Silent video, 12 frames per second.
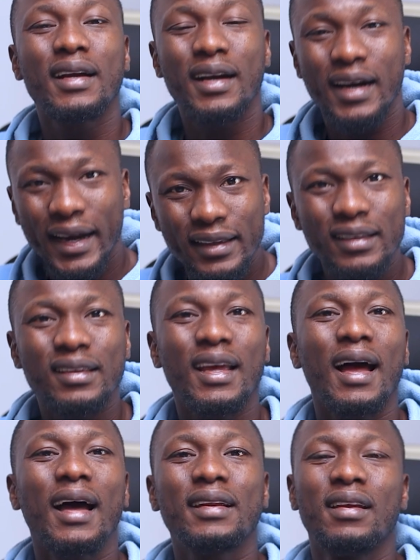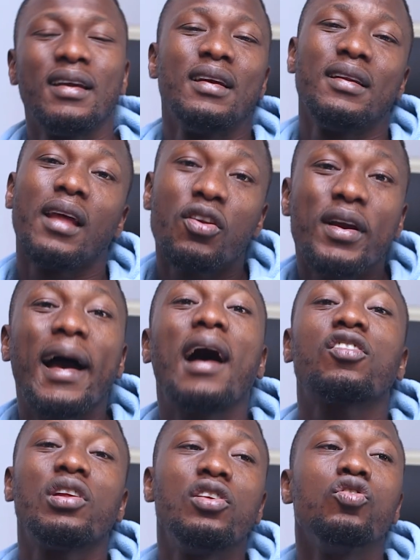credit card that you can
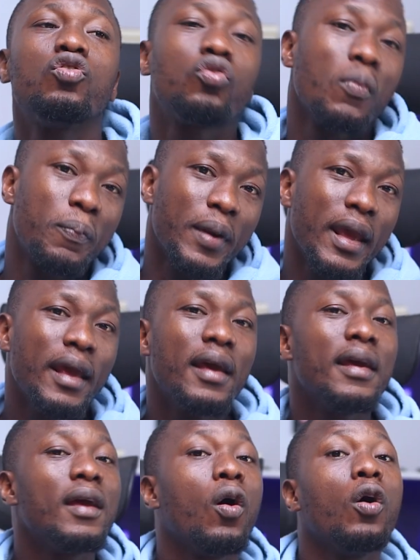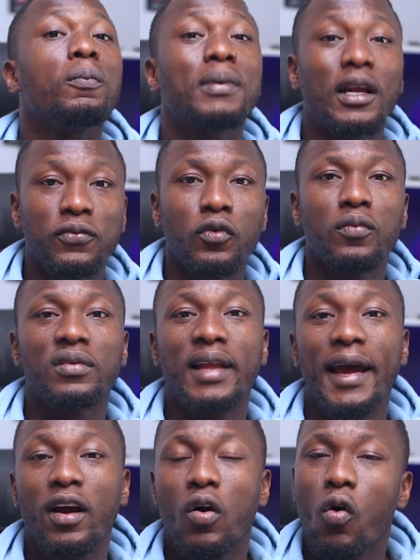actually use to pay on platforms
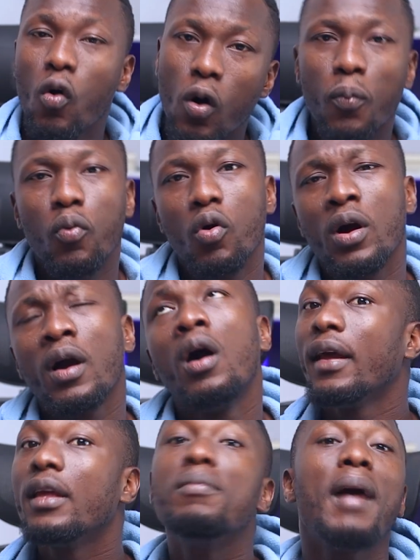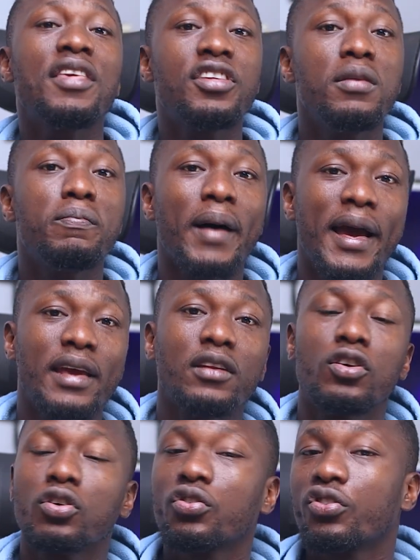like Upwork. Imagine
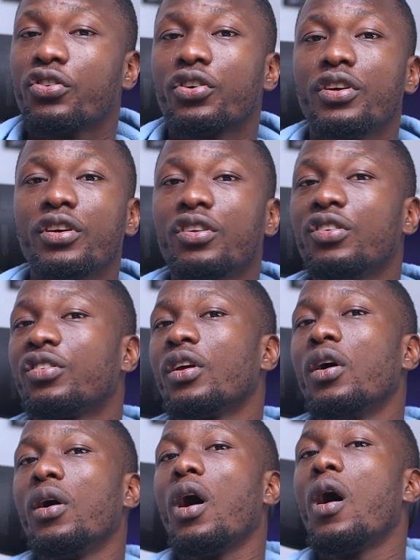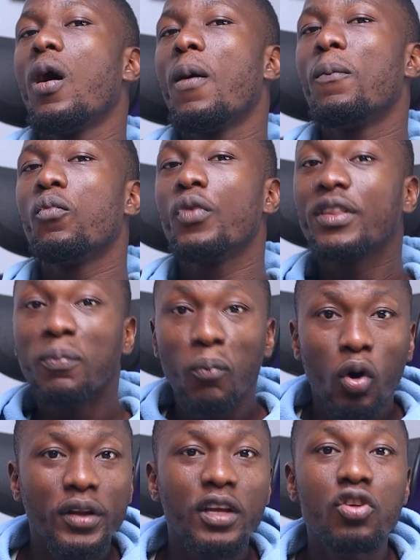buying groceries with
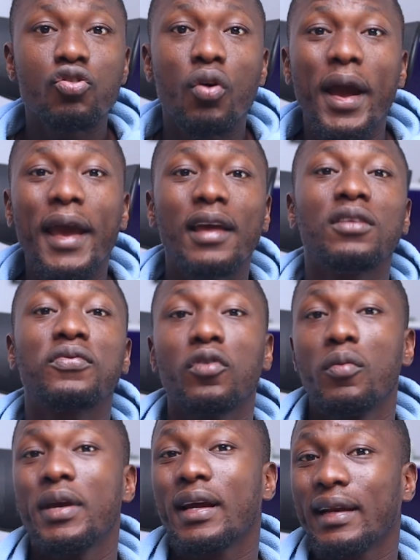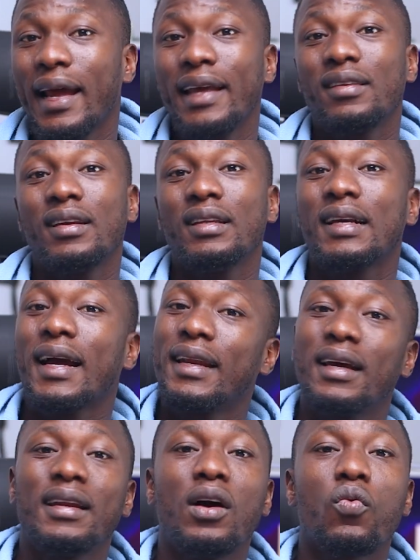money you earned from a client in
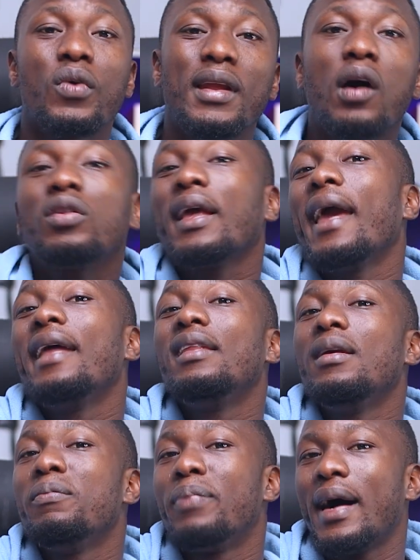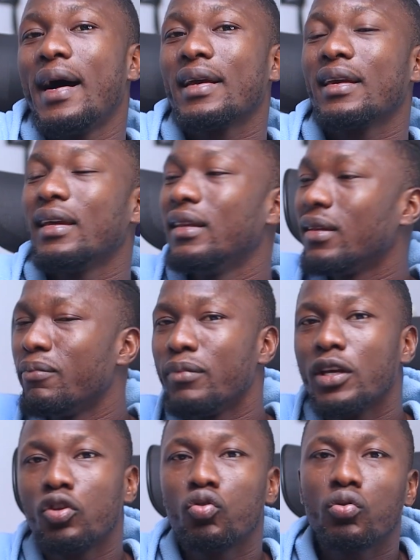Canada without any bank in the
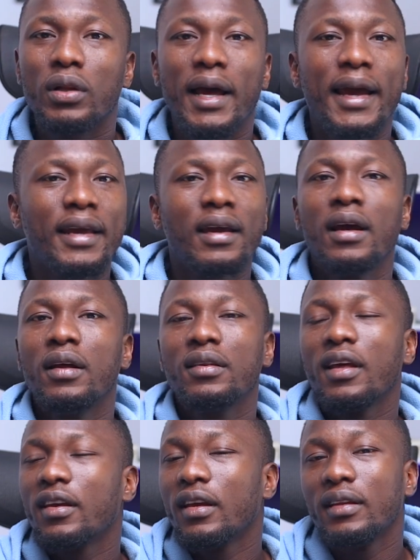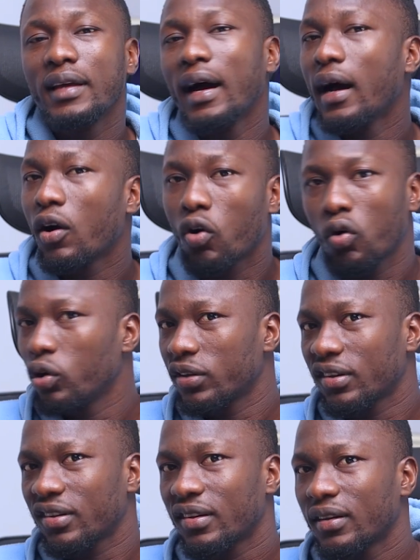middle, like taking their
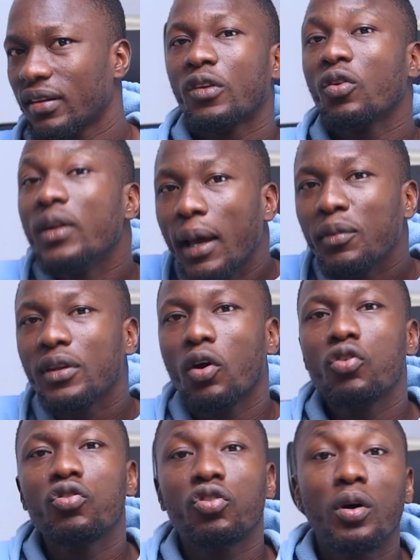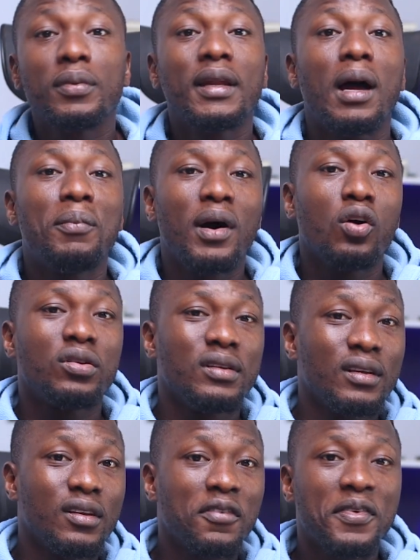cuts. So let me tell you something about
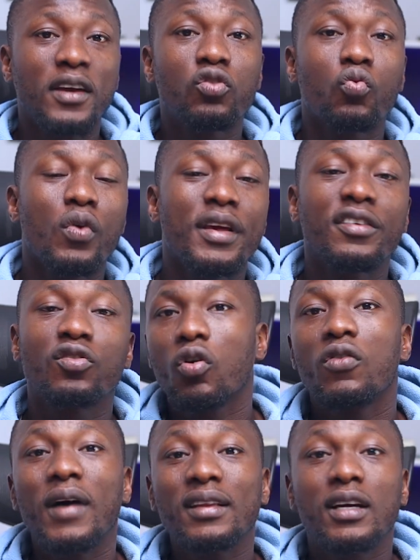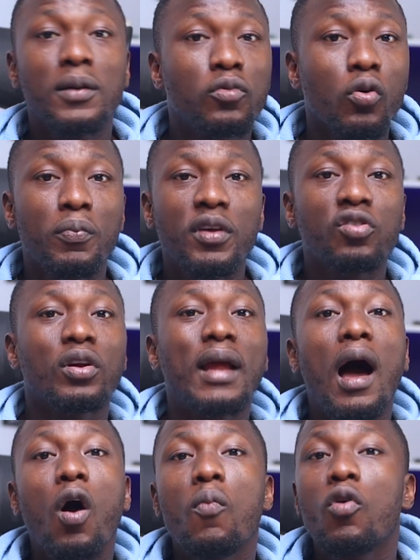the different ways to convert crypto based
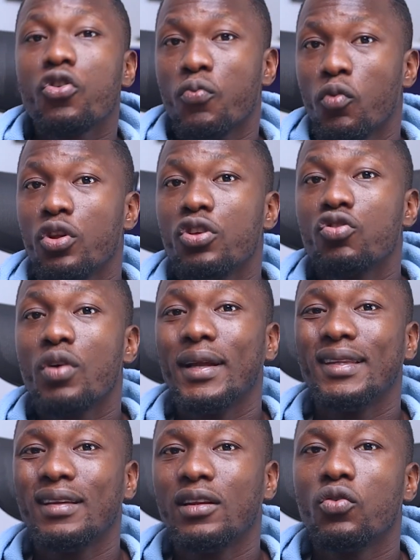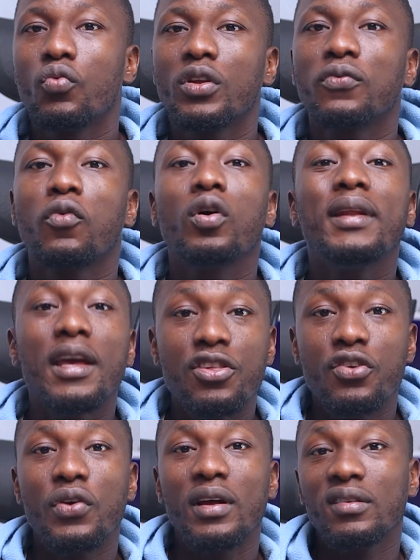on how much money you are dealing with. For
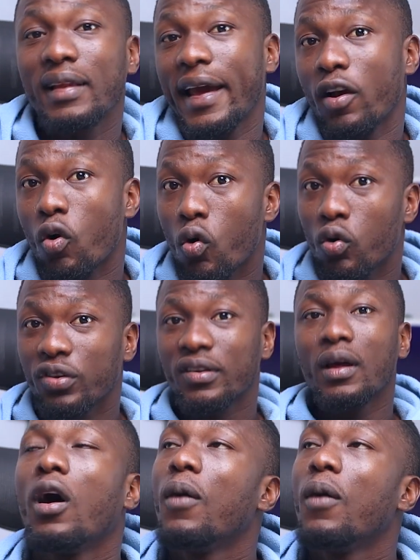Nigerians like us,